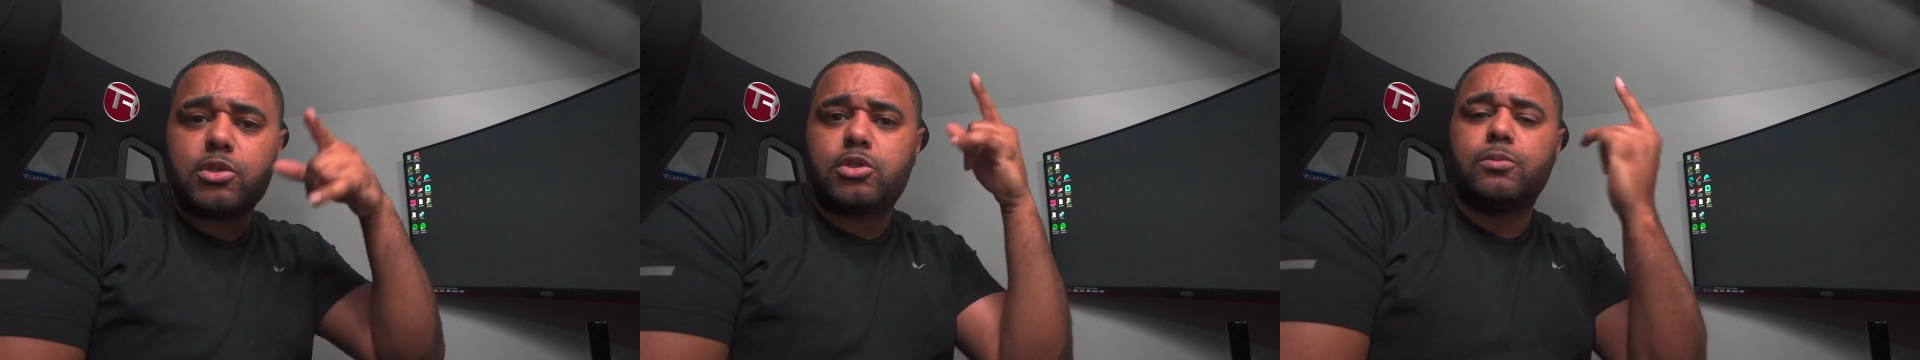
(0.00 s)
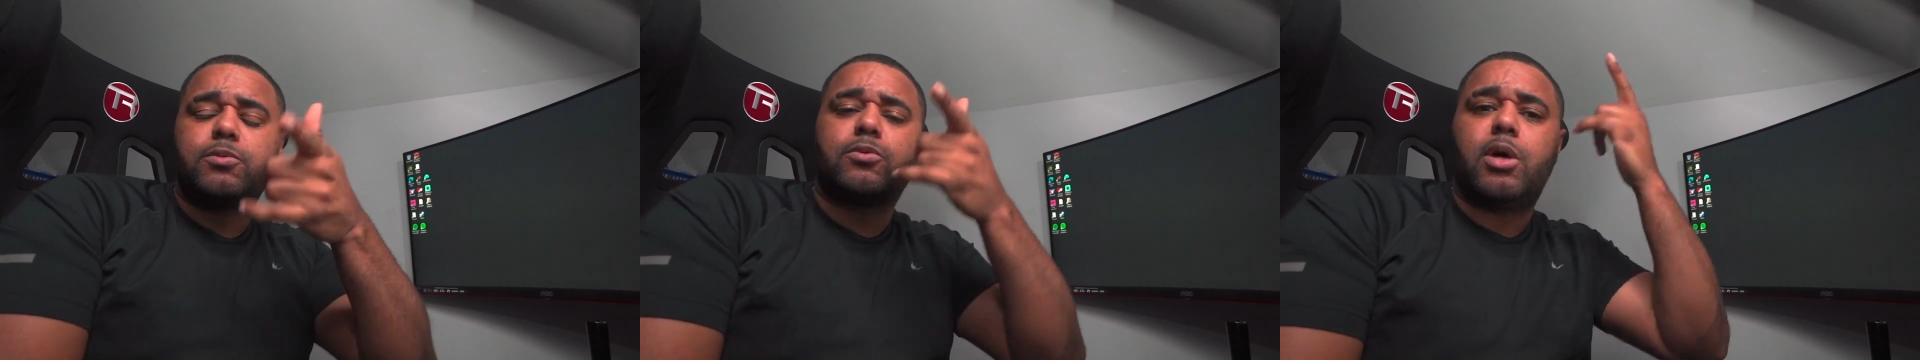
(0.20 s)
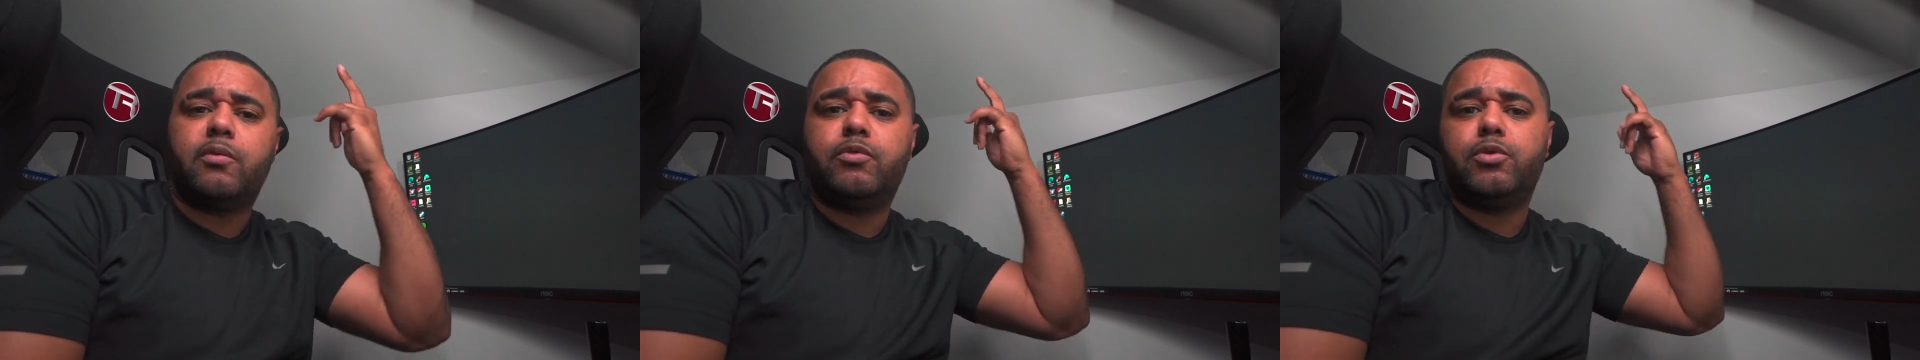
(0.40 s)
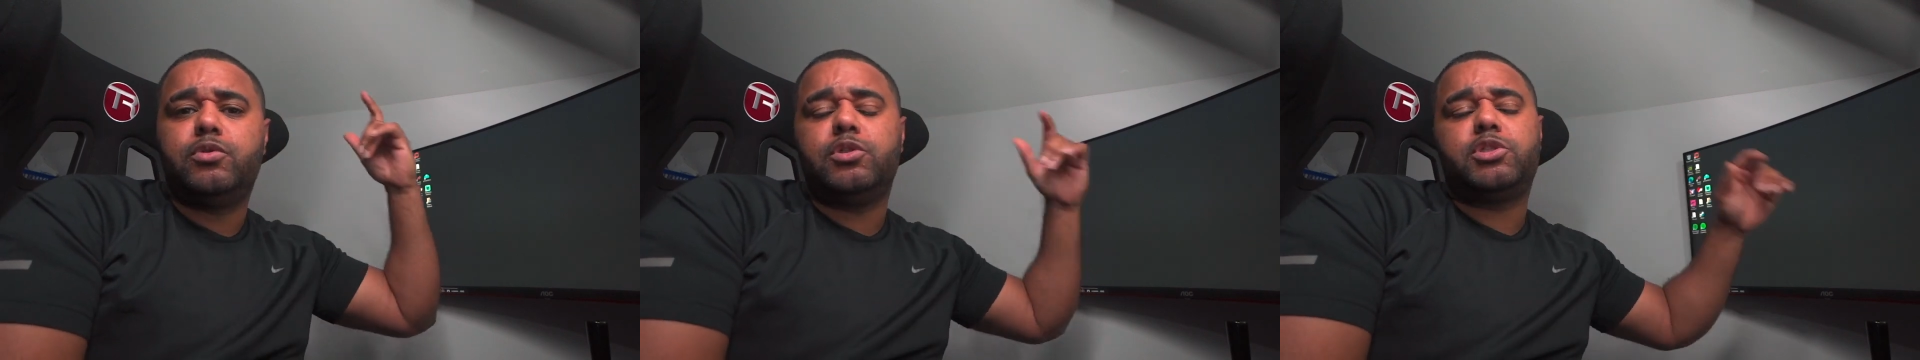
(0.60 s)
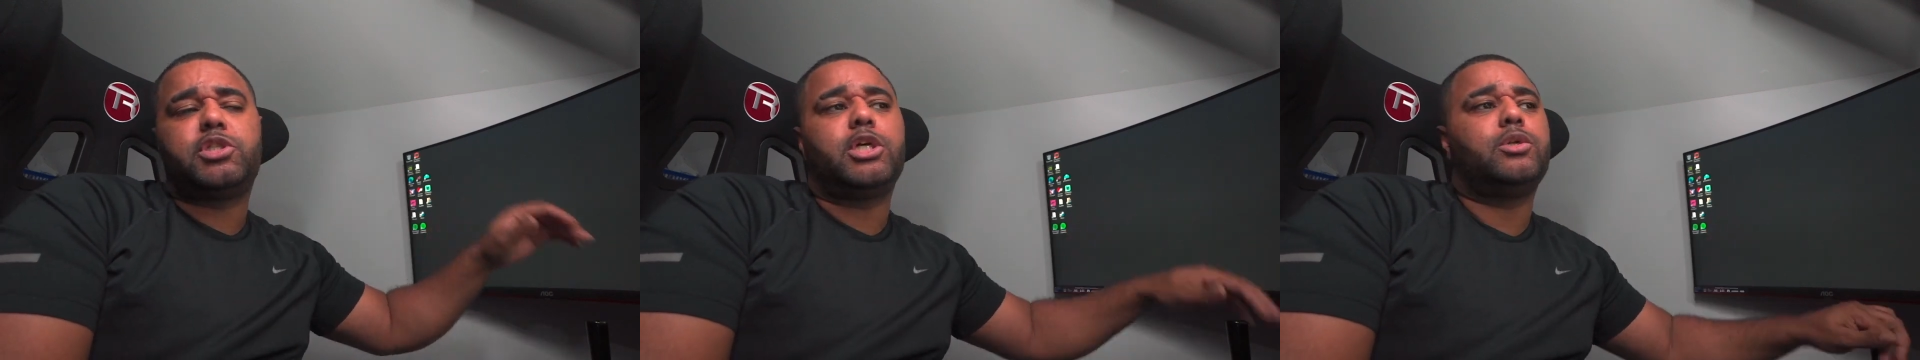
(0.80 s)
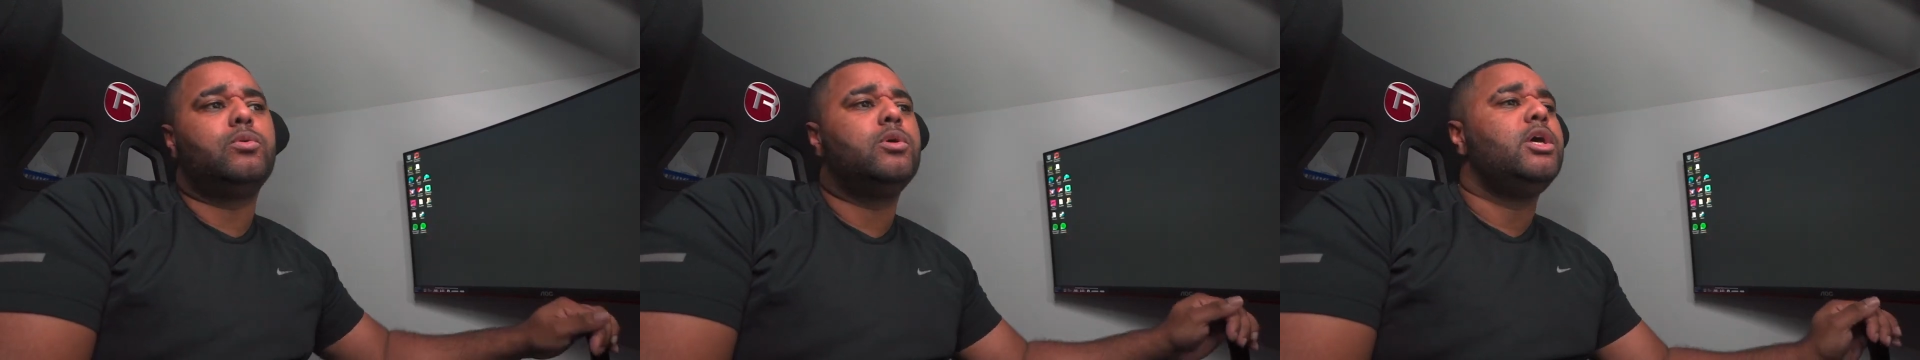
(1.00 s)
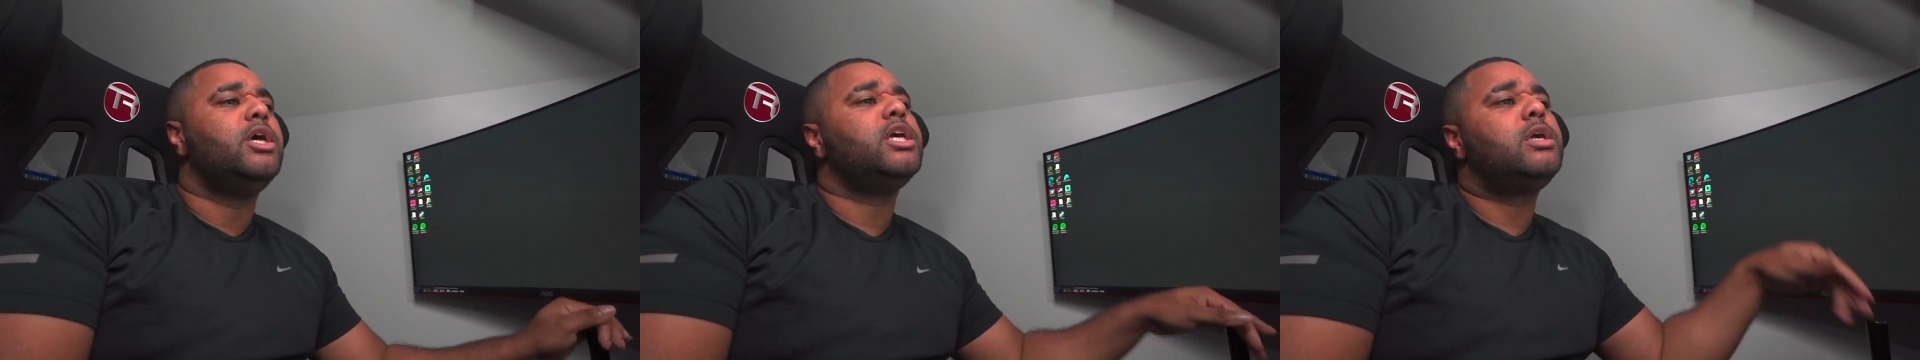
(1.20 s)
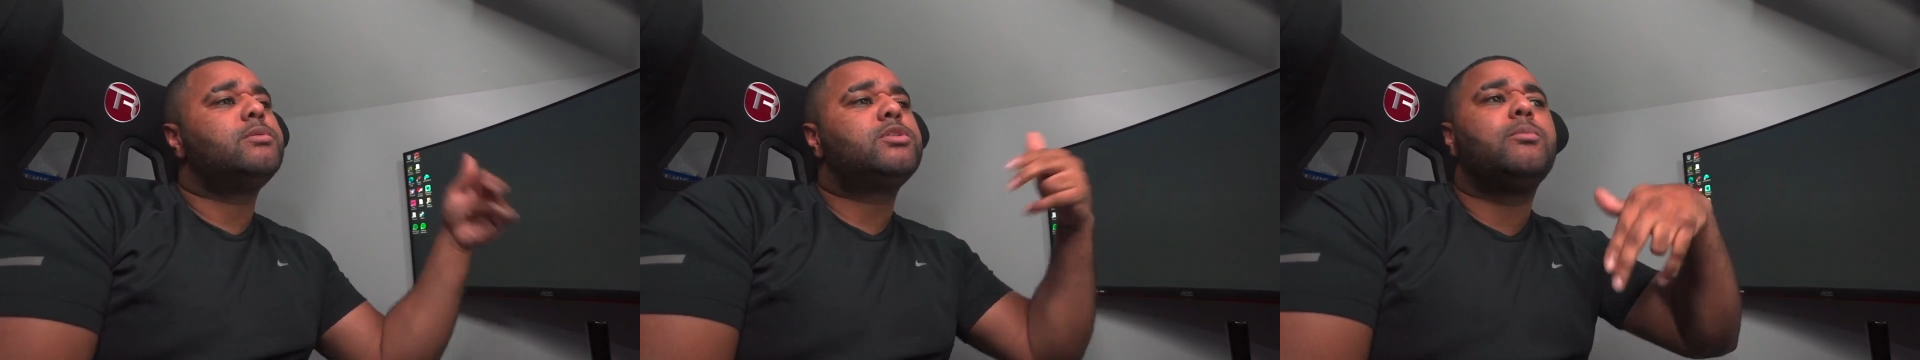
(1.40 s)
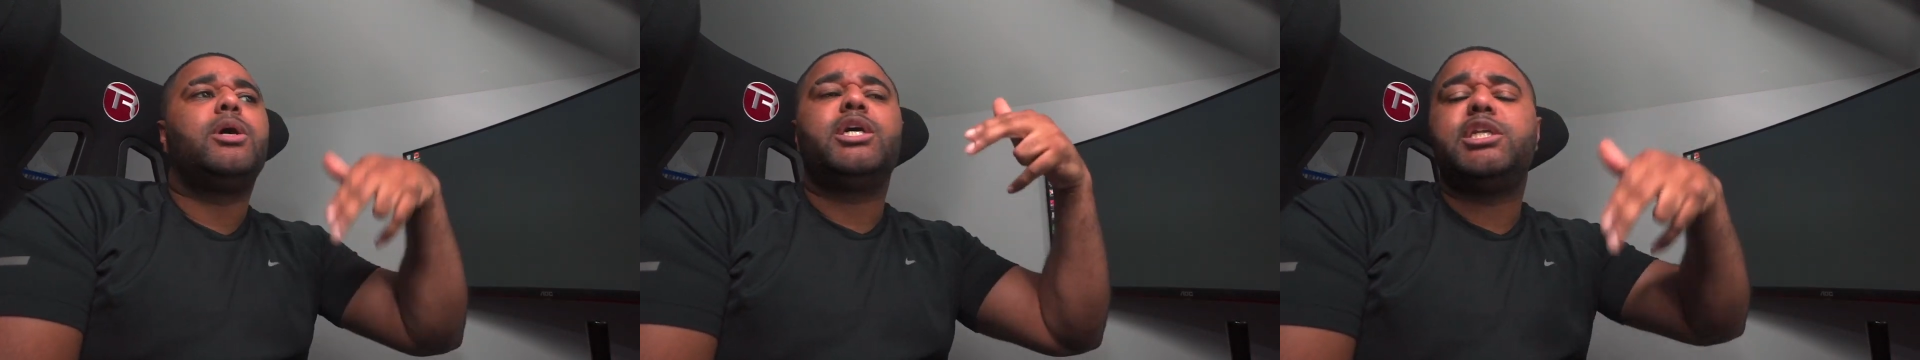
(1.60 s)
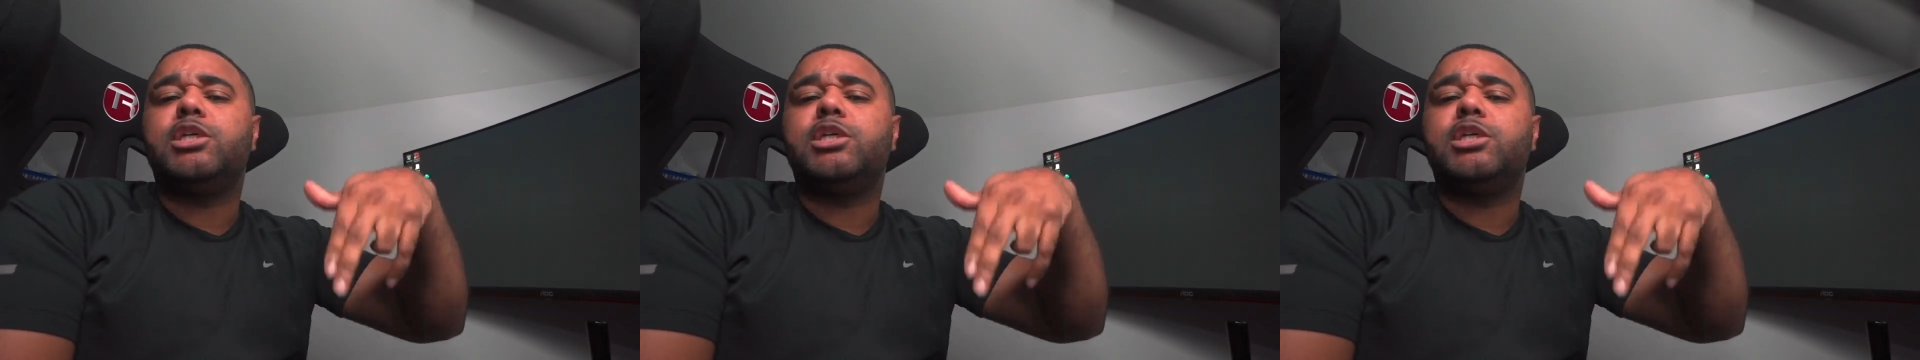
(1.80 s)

Subscribe new to the channel. Give me some